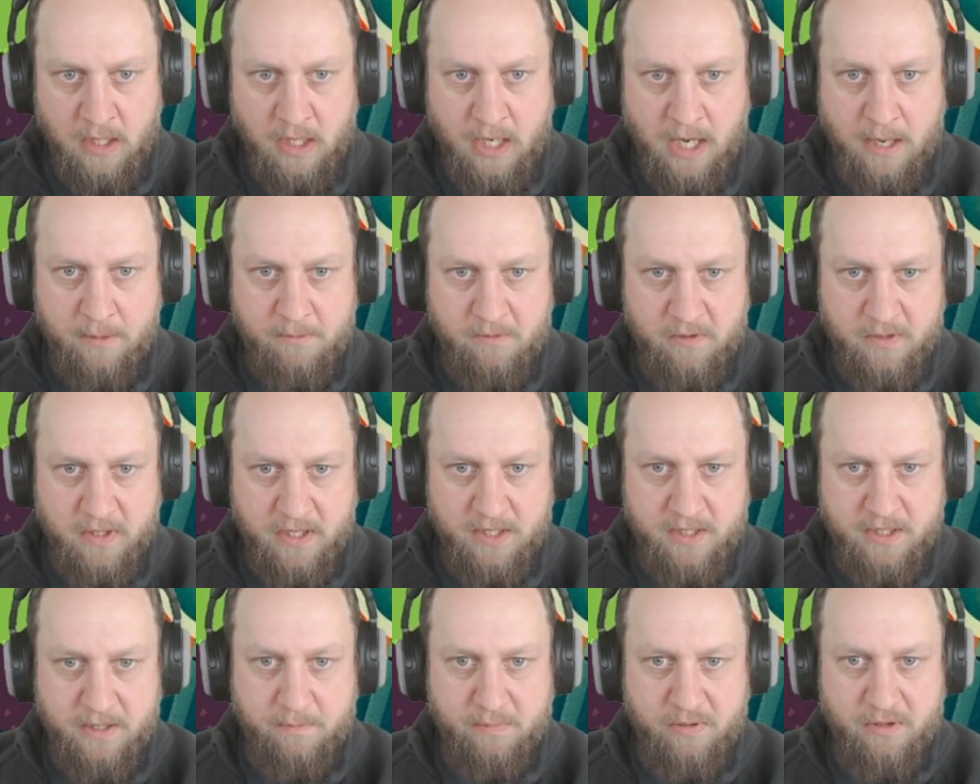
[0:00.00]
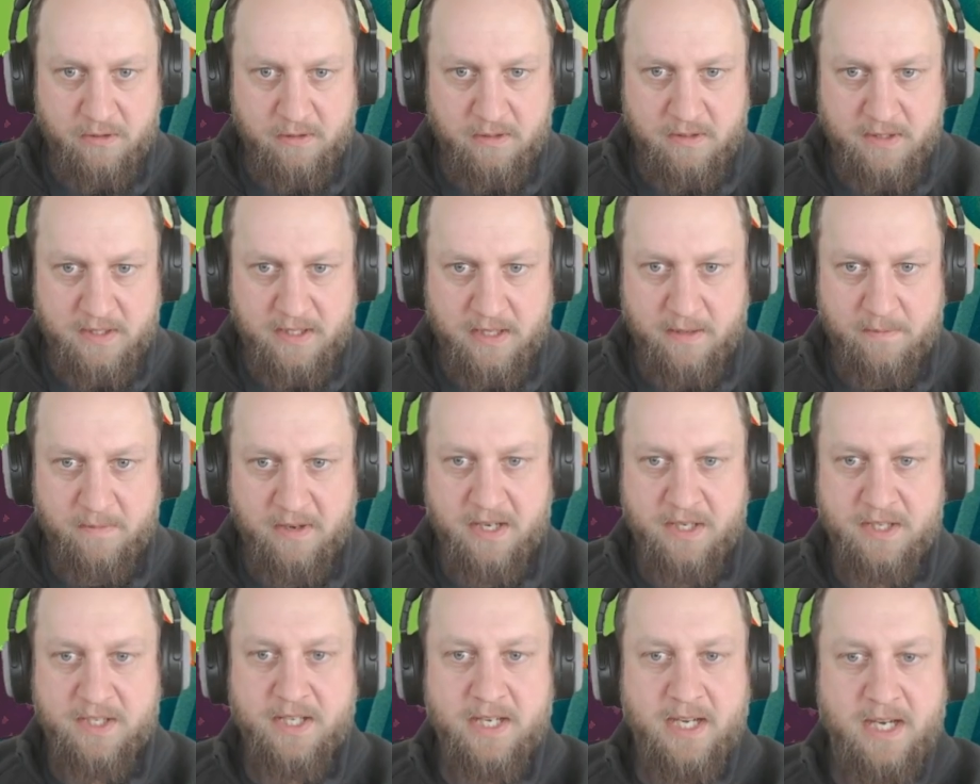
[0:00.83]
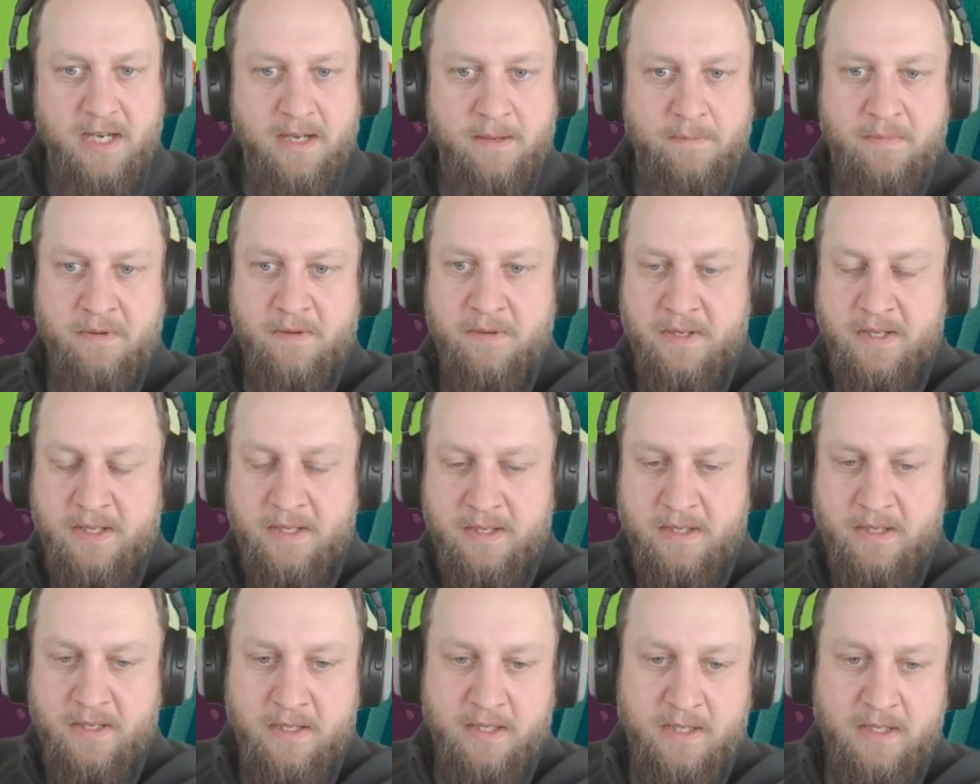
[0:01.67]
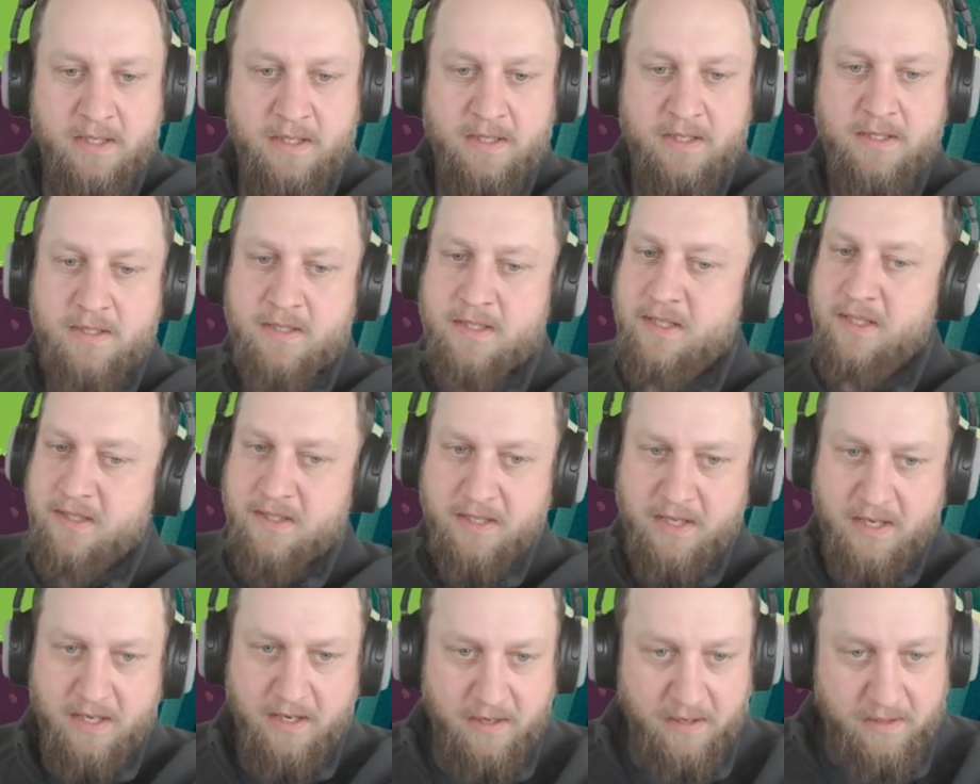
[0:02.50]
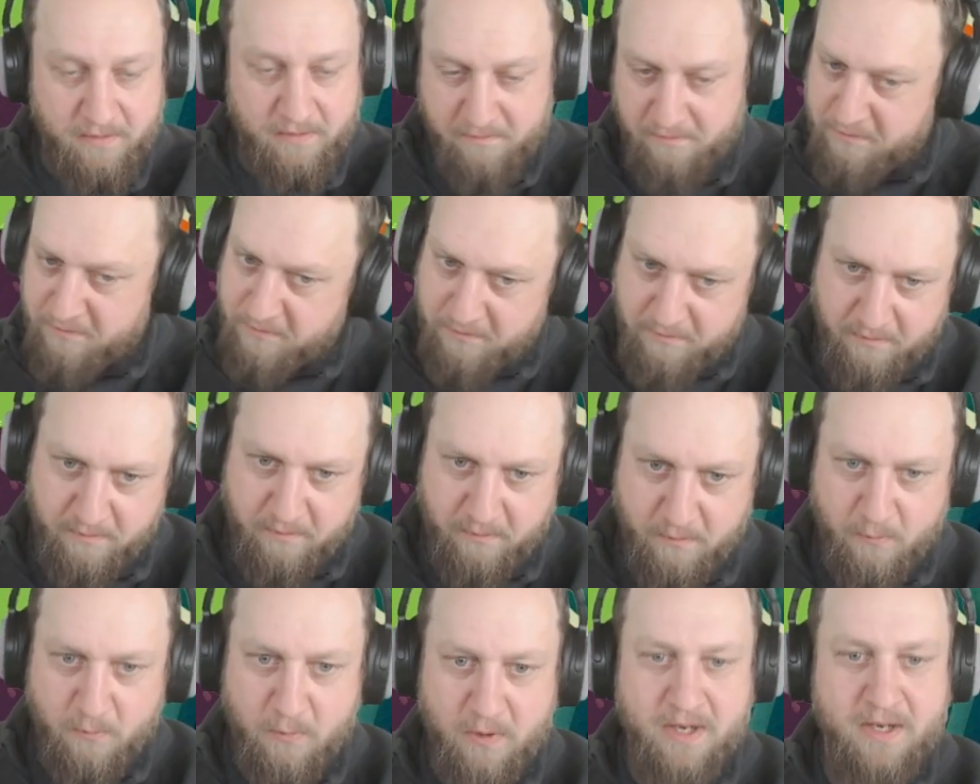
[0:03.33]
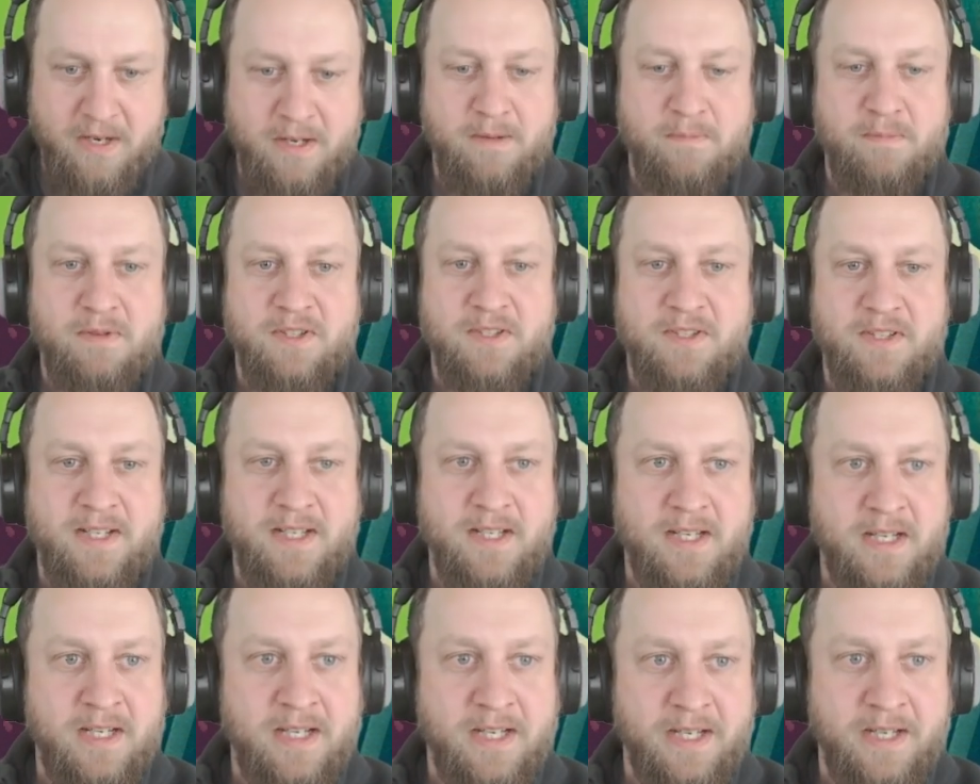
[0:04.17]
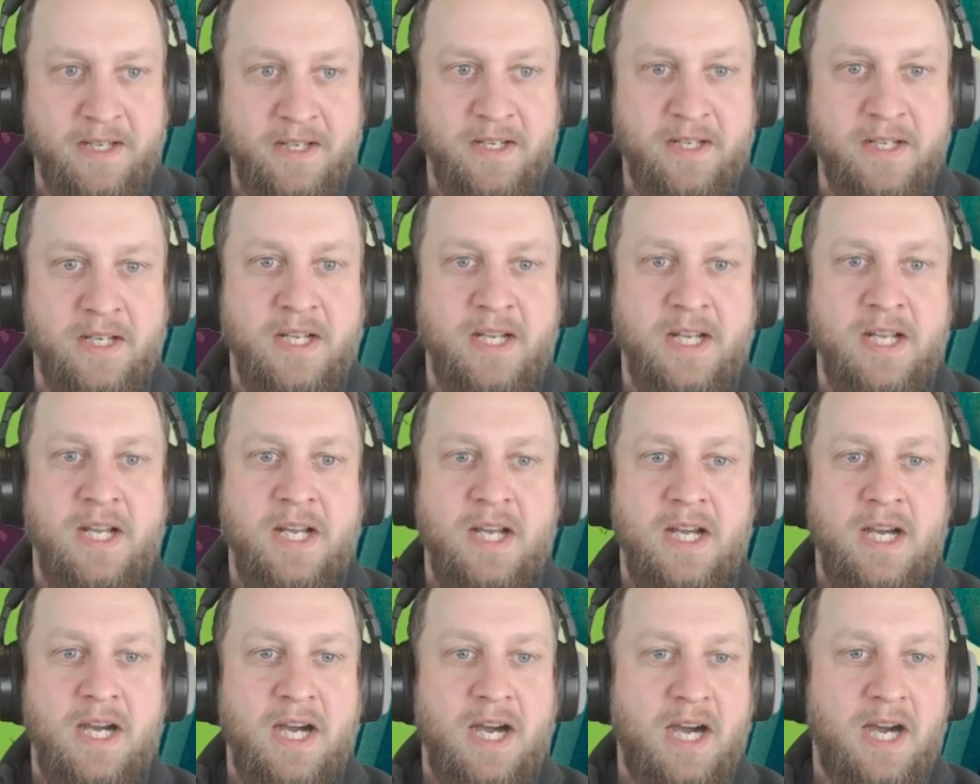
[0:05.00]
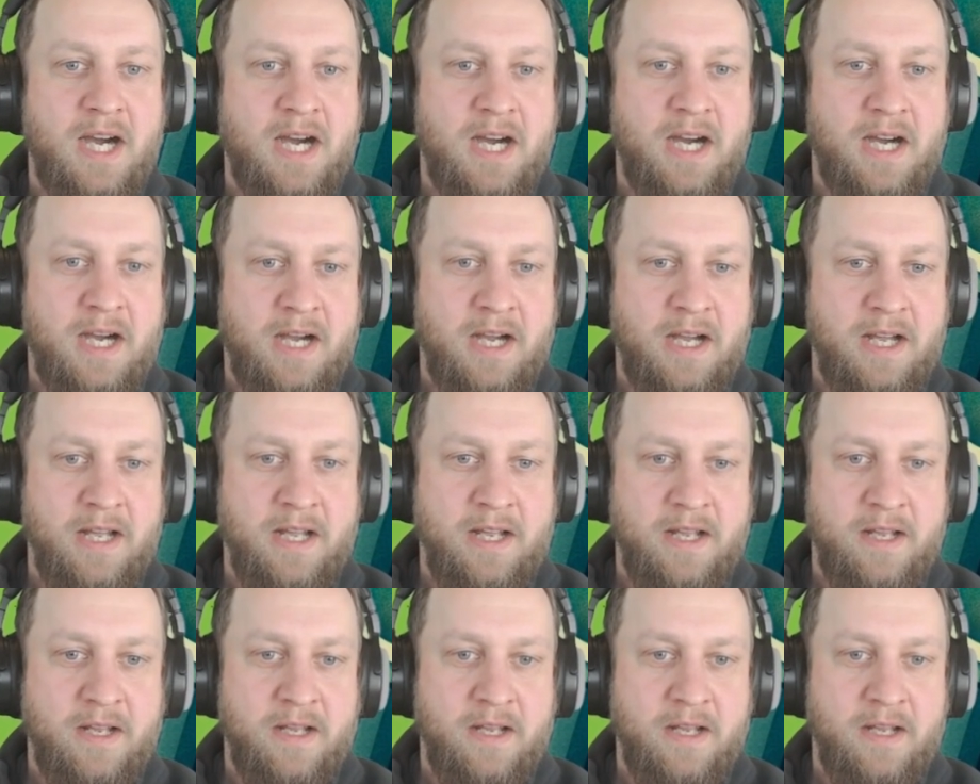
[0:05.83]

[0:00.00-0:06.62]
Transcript: I'm not anti-progress, I'm anti-hype. This I 100% like. I